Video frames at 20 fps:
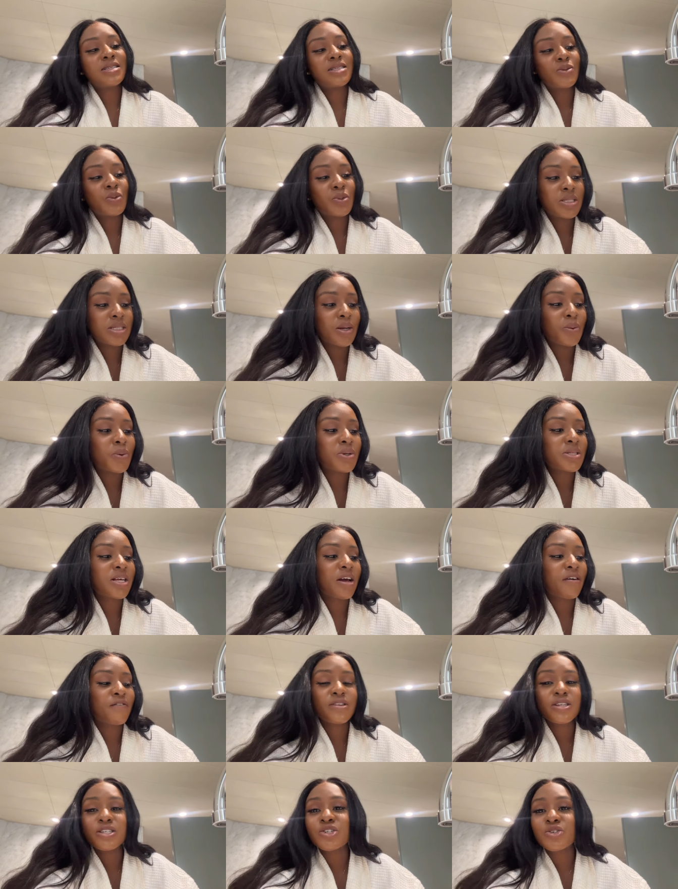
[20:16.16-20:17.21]
See, once I
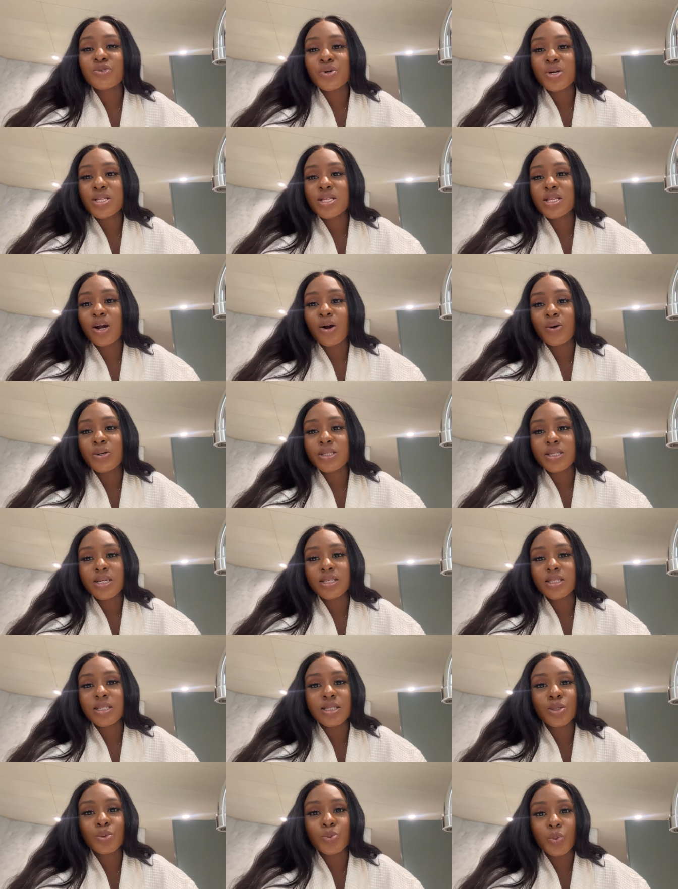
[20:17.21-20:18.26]
finish creating
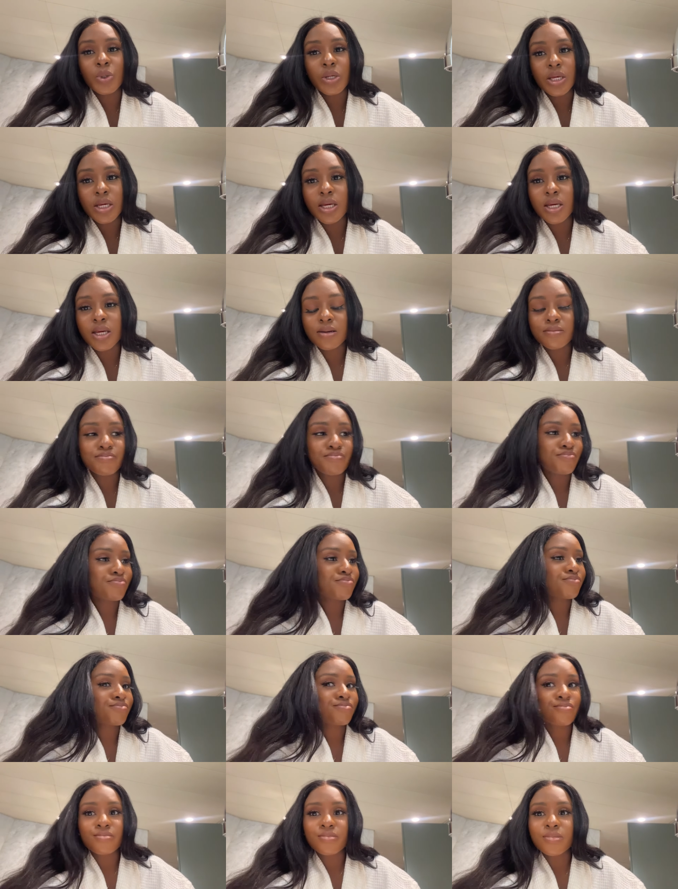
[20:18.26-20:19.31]
content this week,
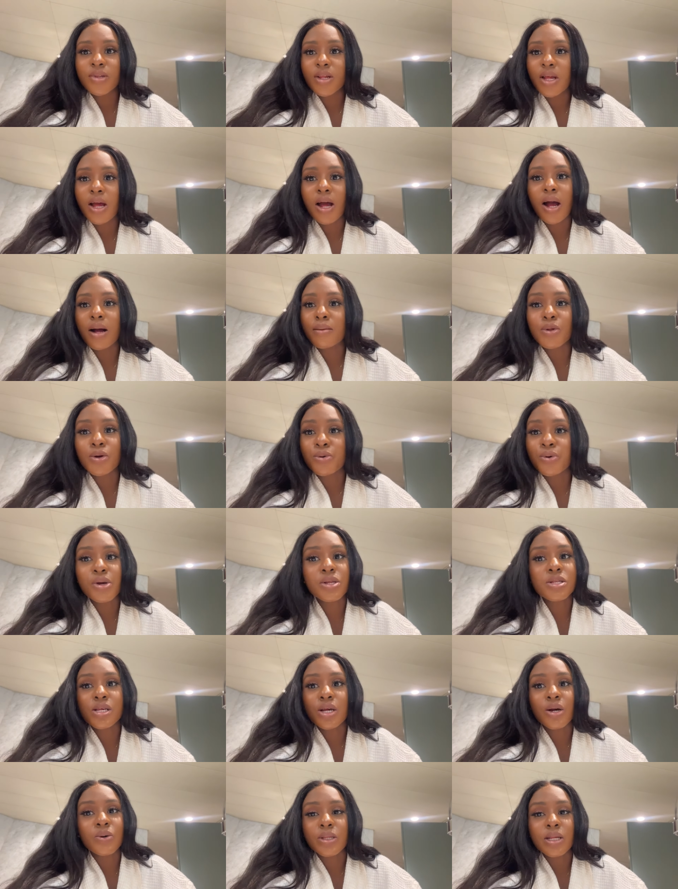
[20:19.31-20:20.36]
I'm not
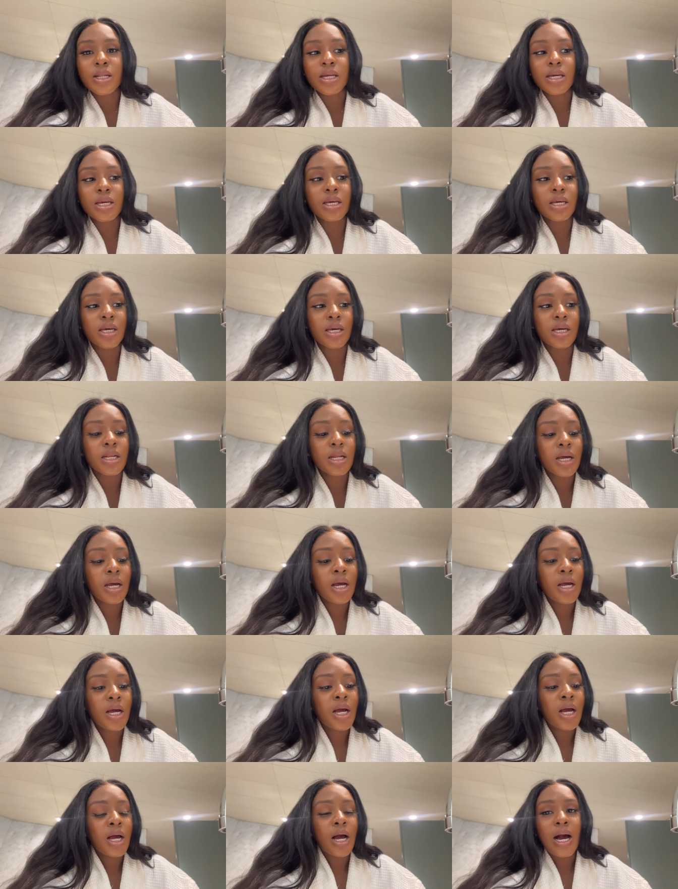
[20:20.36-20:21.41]
creating content again.
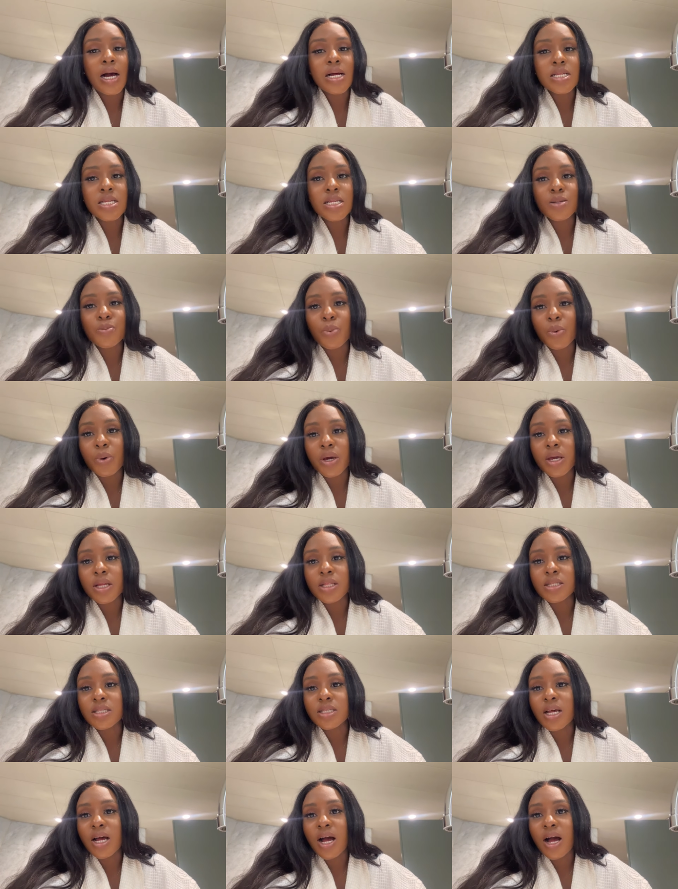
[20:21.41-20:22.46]
At this
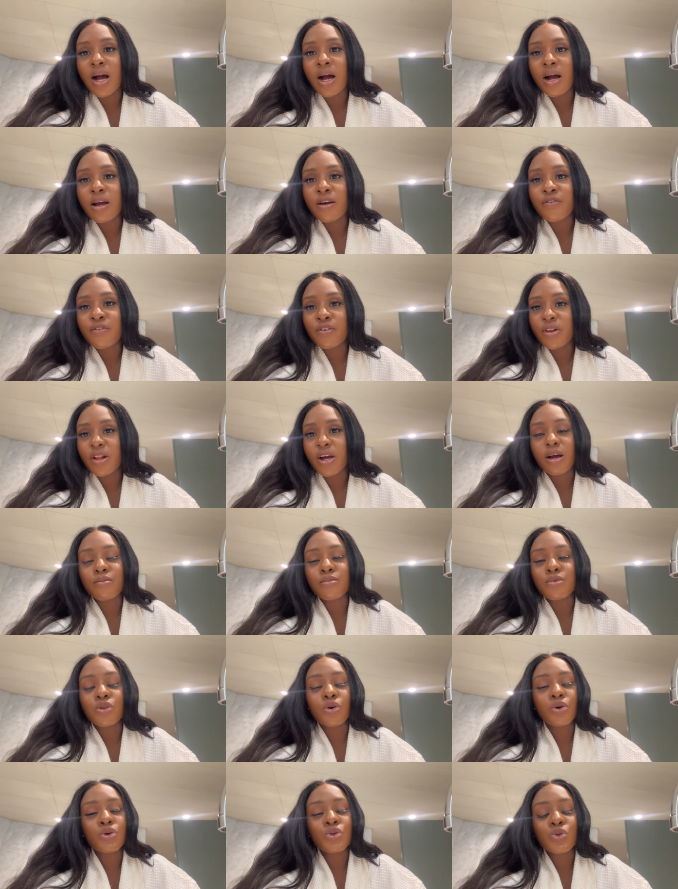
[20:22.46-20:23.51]
point, I feel like
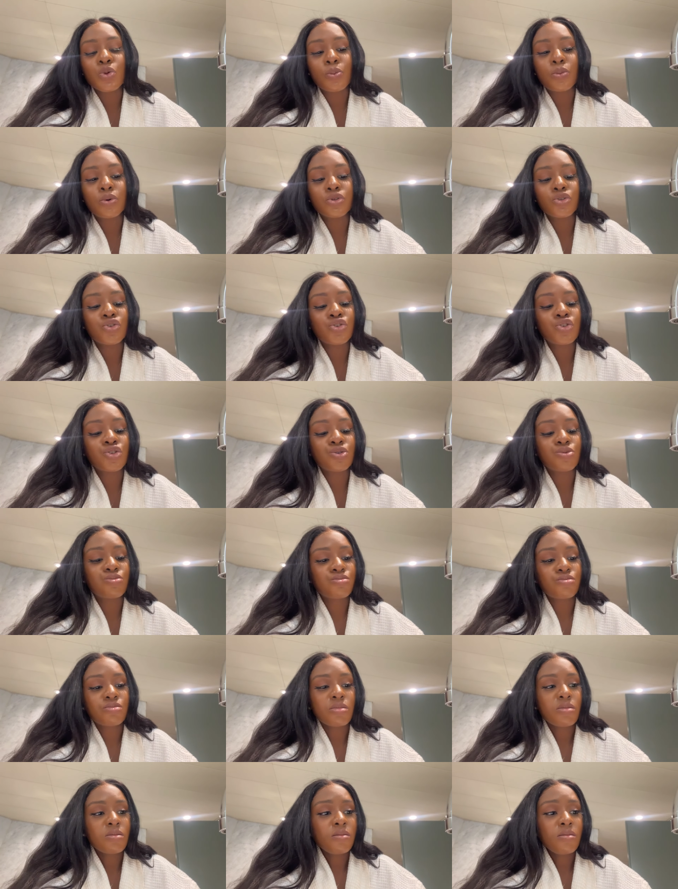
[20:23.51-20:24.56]
I'm talking too much
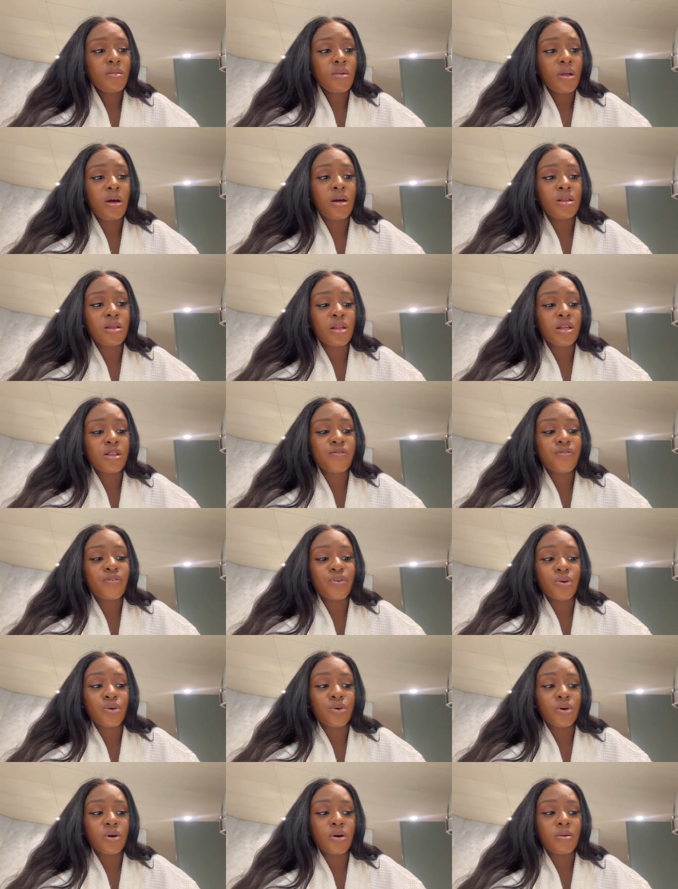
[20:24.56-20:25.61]
in this
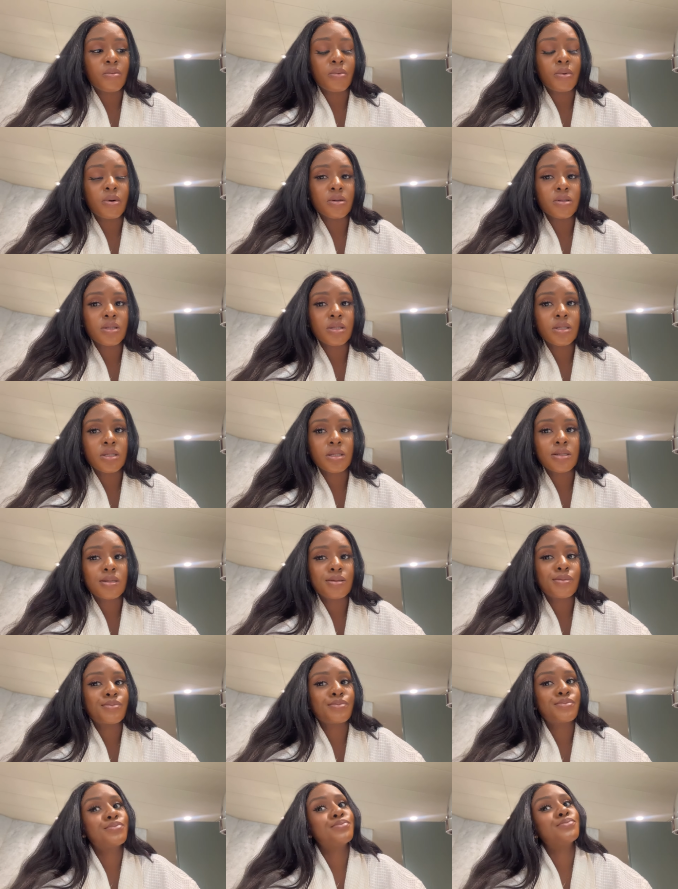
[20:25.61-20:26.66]
vlog, but
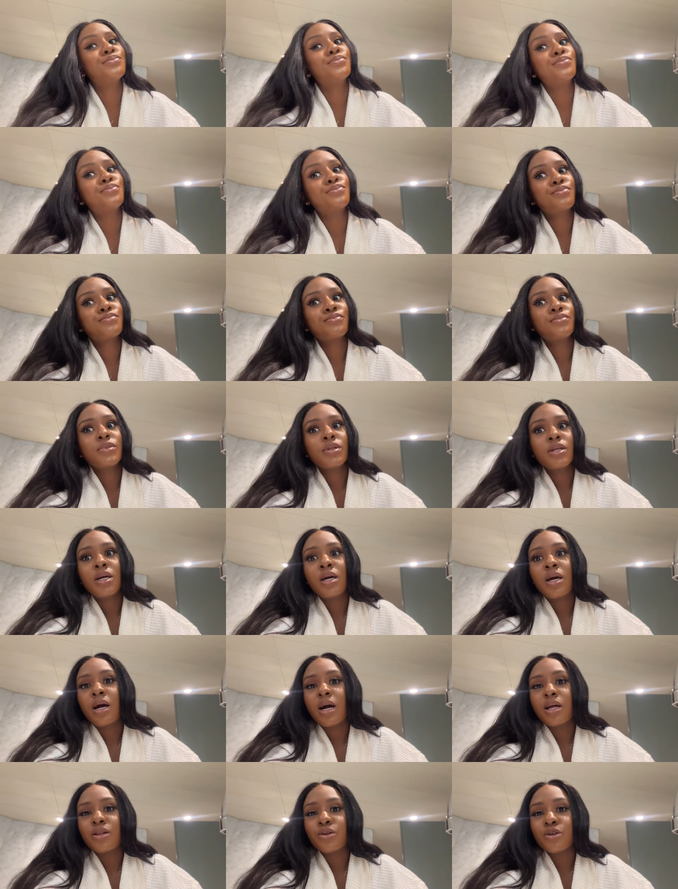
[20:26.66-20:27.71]

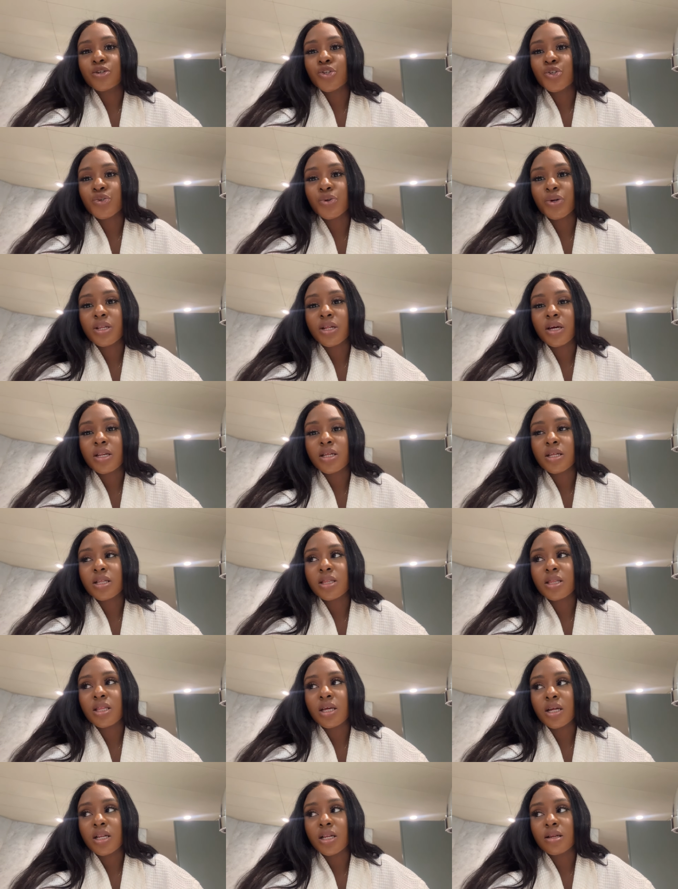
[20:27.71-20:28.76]
I'm not showing
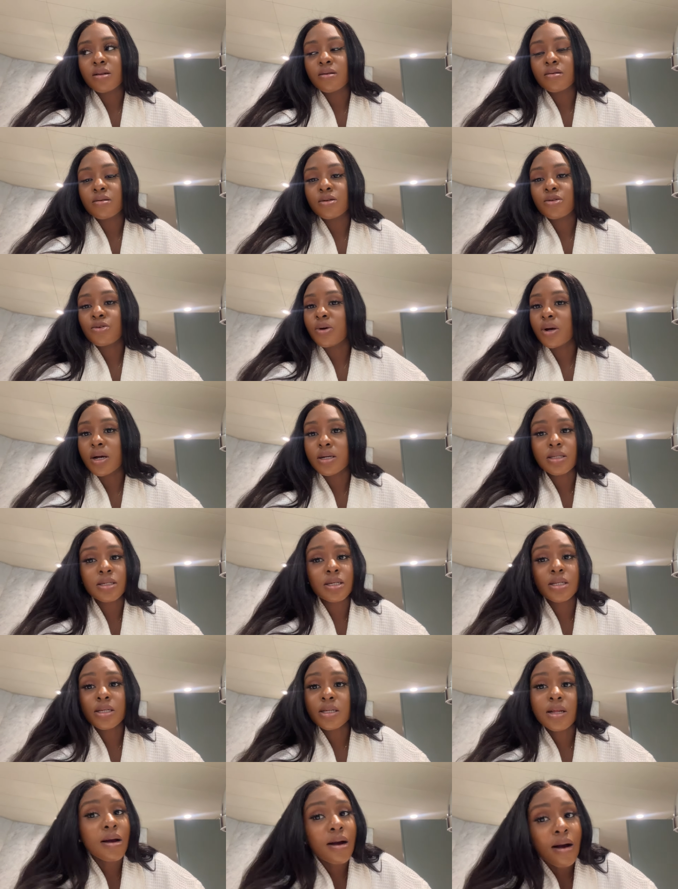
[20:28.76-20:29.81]
anything. You guys, I
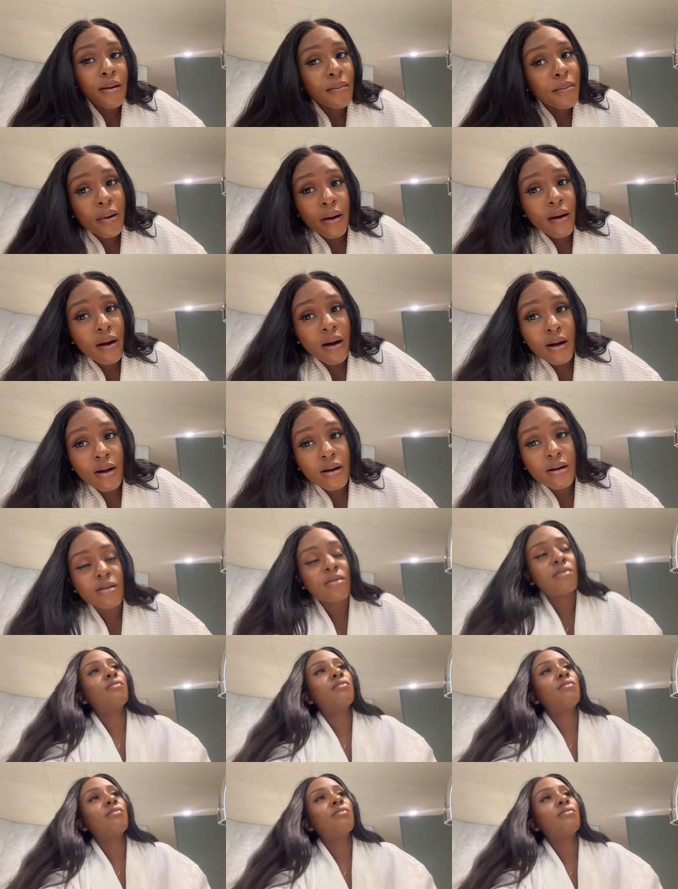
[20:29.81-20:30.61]
need a camera.